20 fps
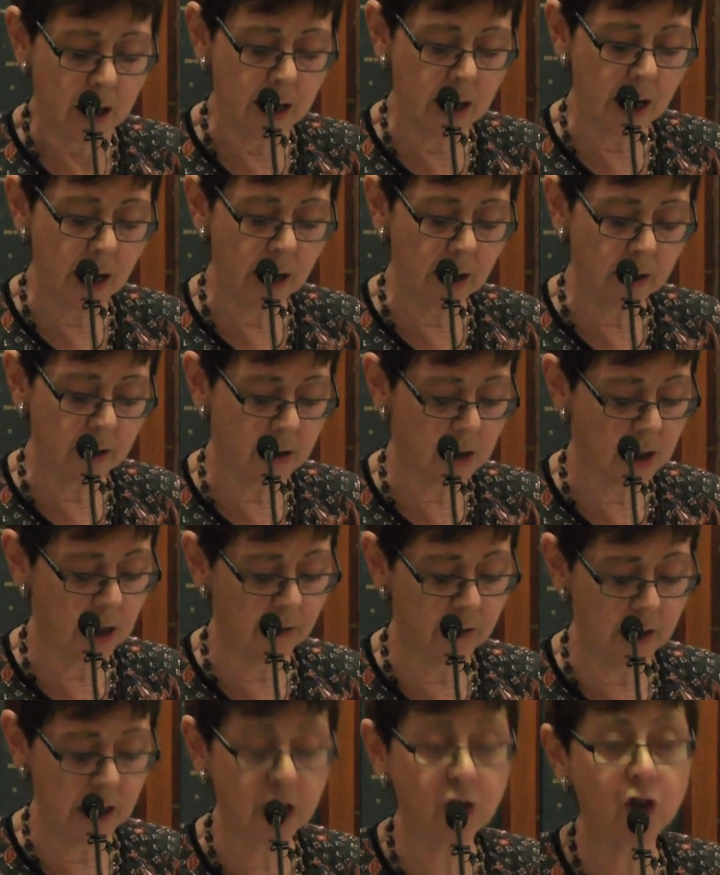He counted
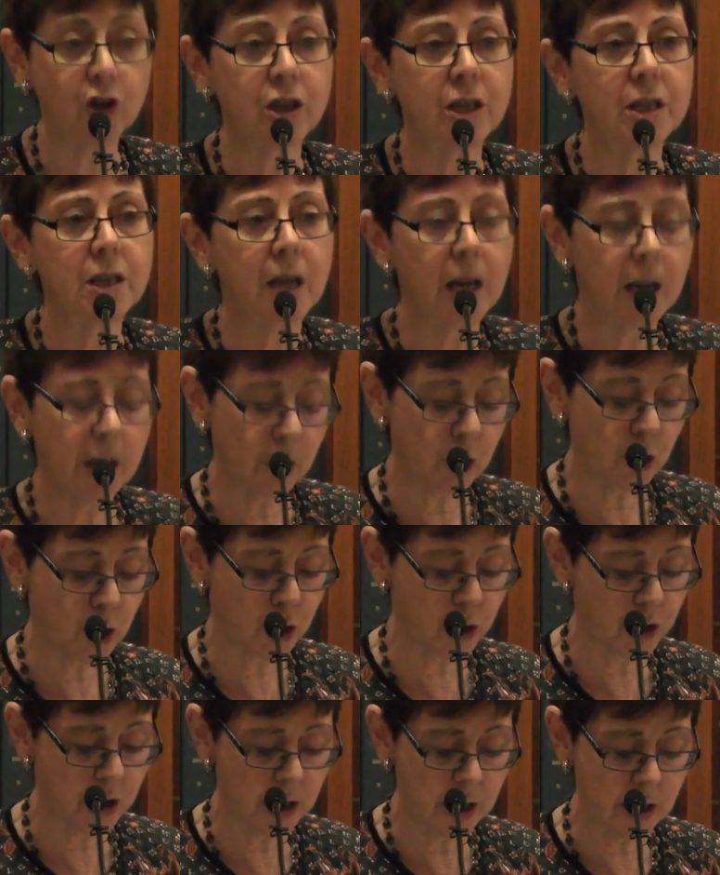710
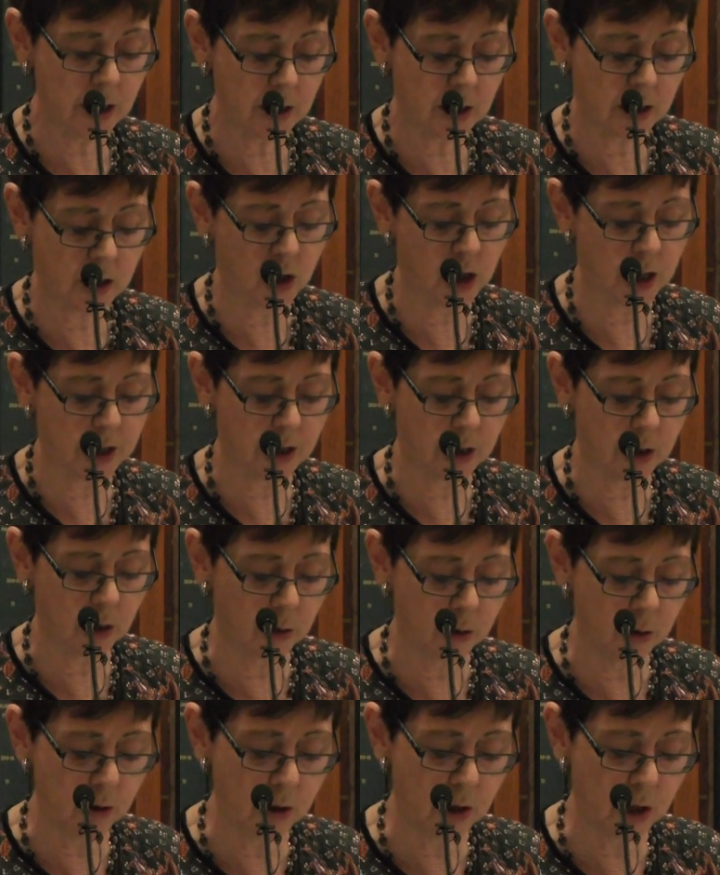trees just
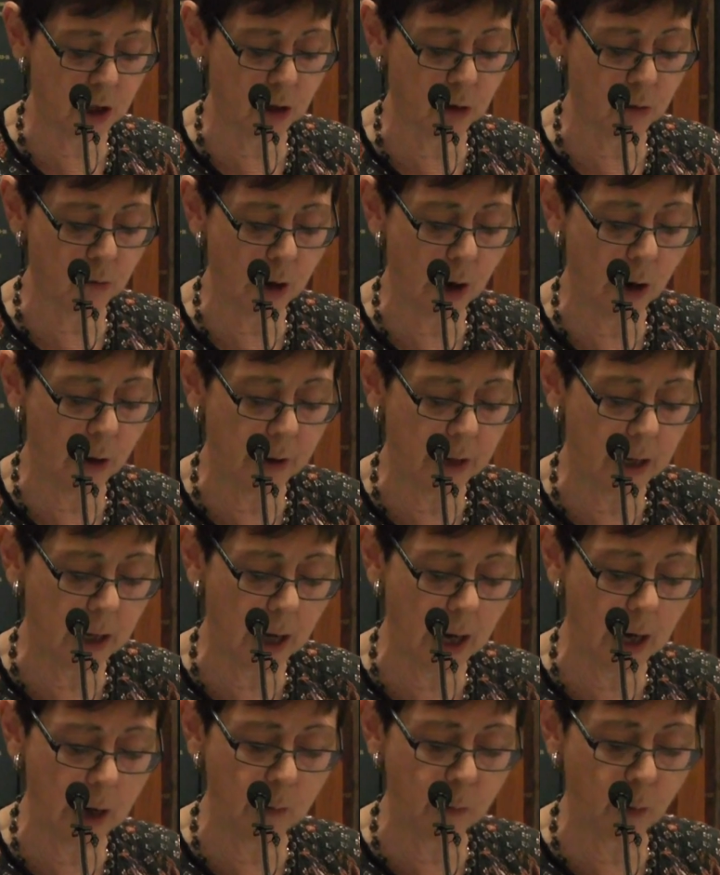on Euston Road and
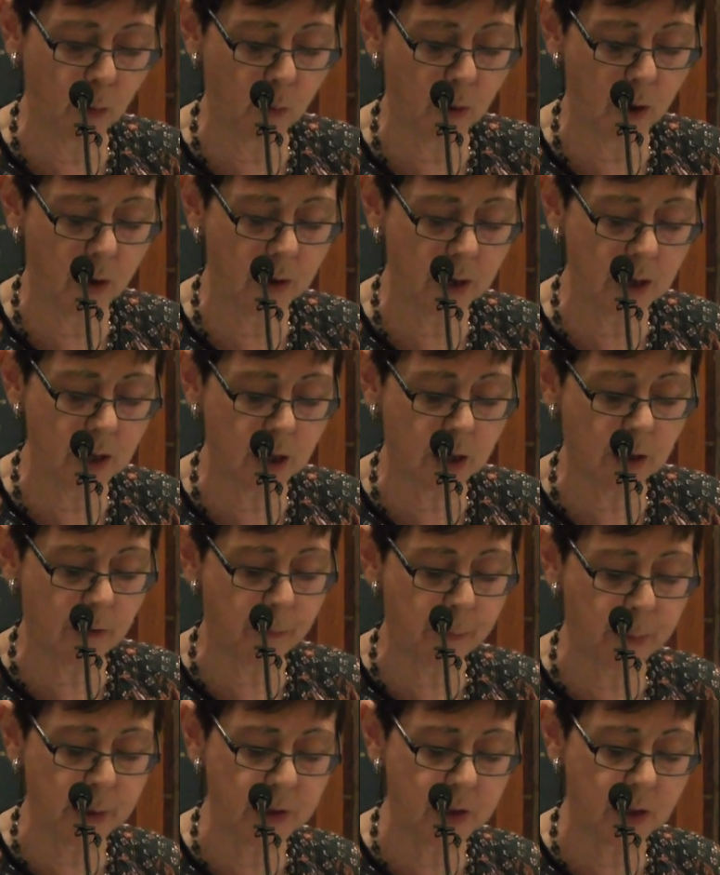Campbell Road east
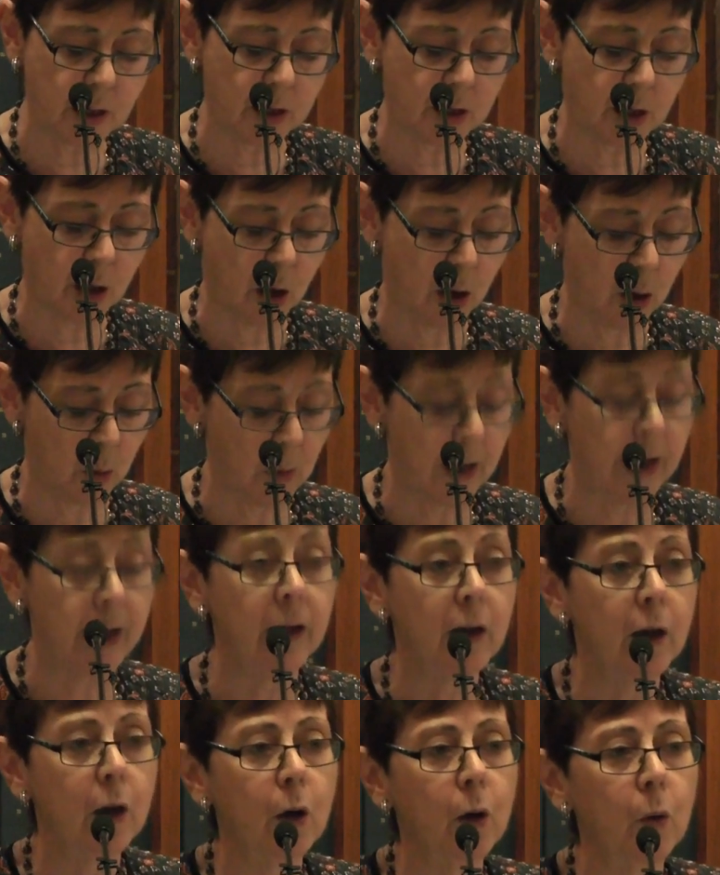of Princess
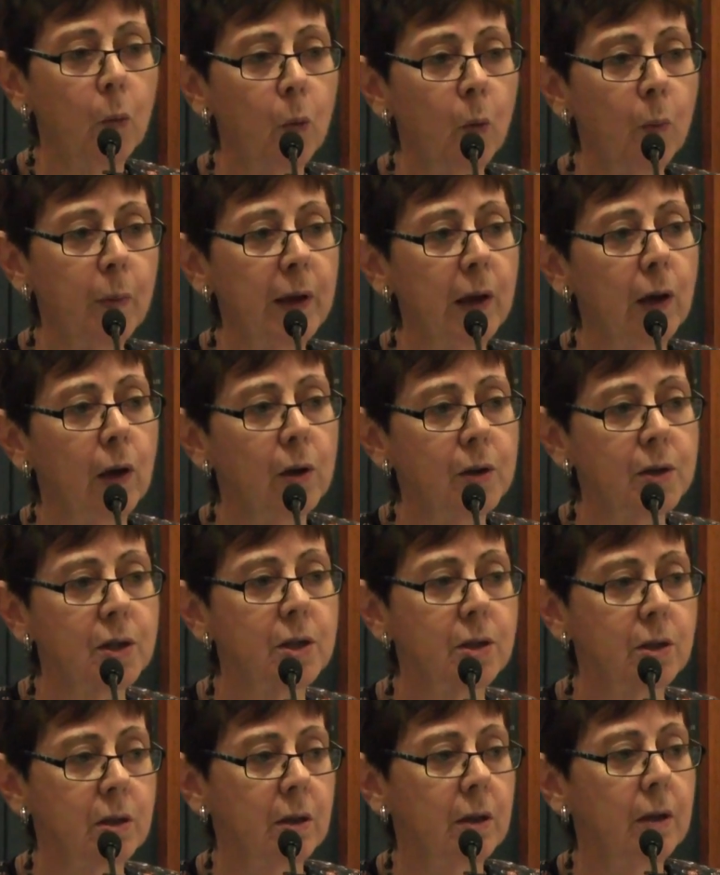Highway will be
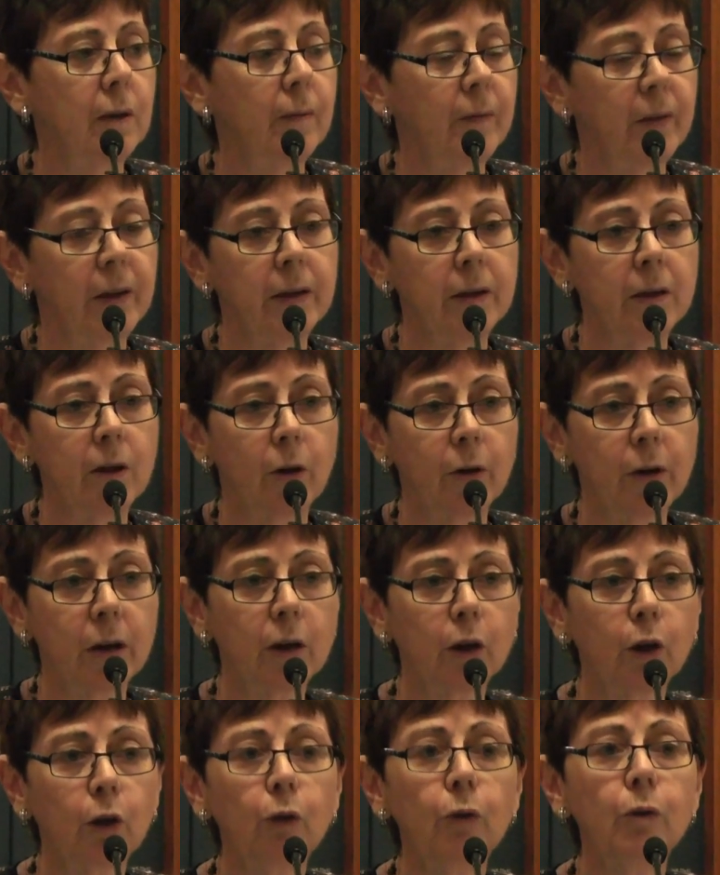lost, and not
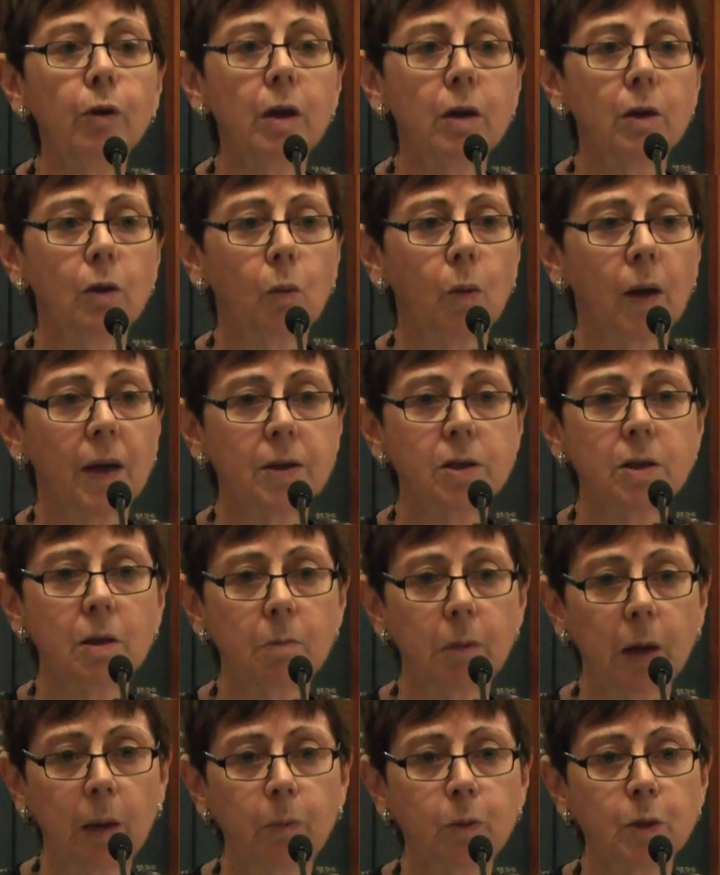including the ones
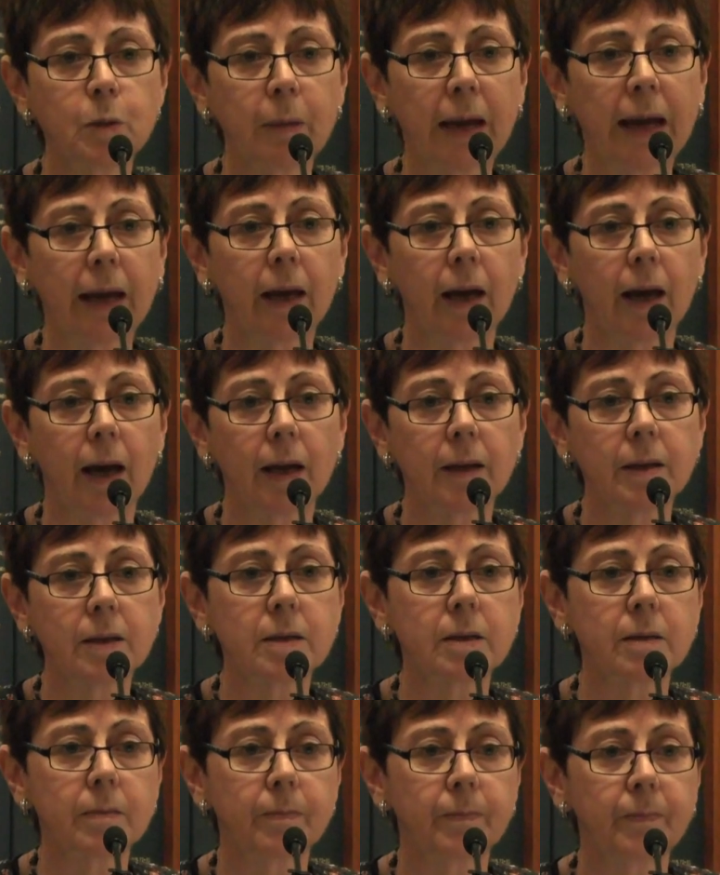in people's
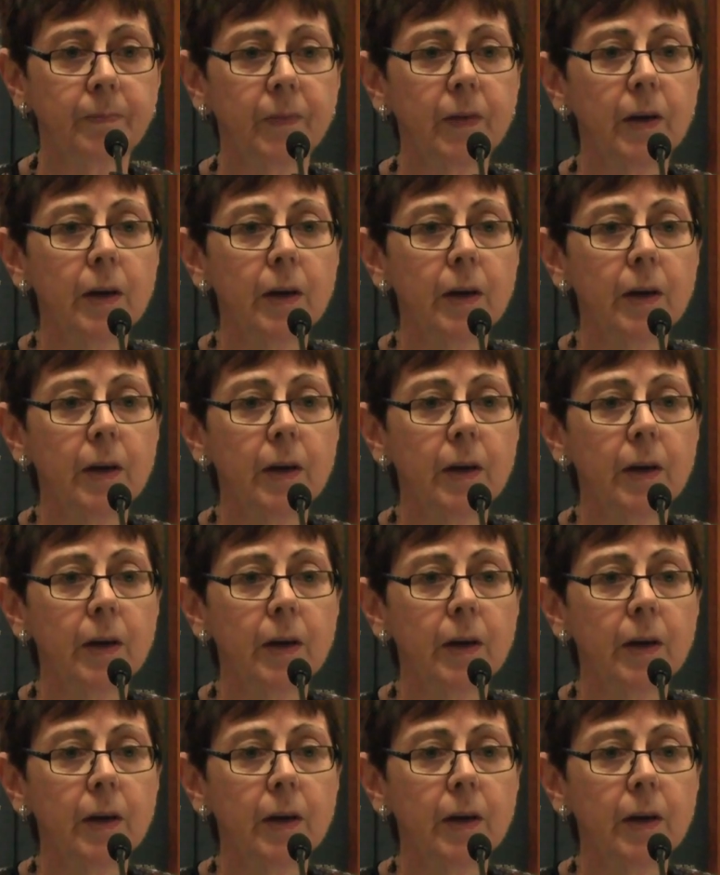backyards.